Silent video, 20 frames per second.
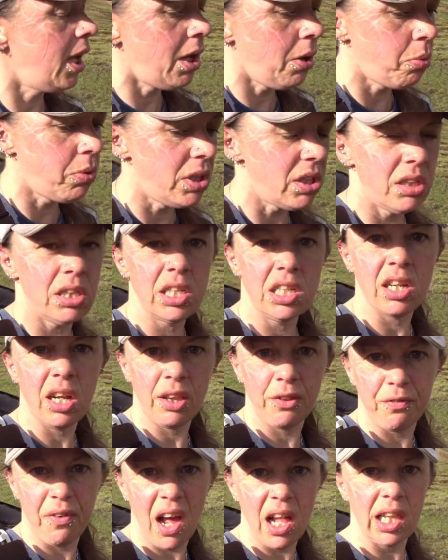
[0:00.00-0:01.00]
with the
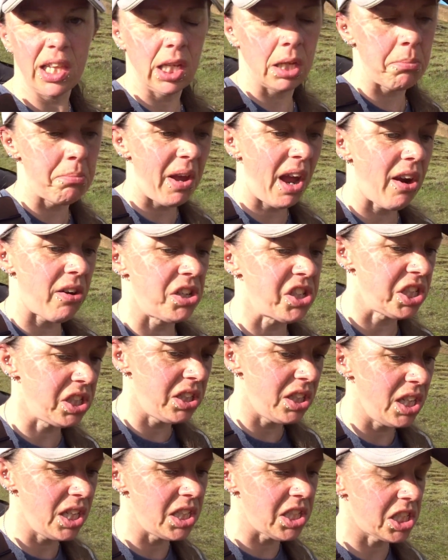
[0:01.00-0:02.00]
Death Valley comparison
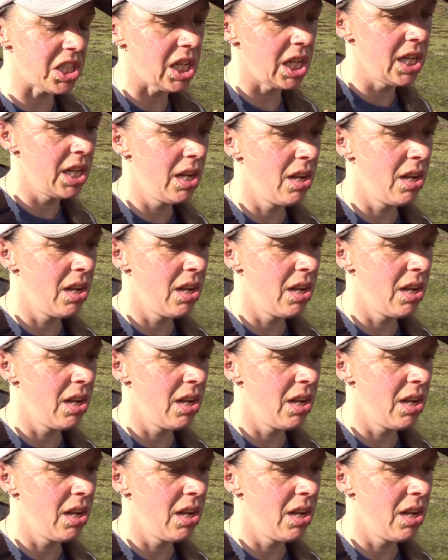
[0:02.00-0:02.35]
is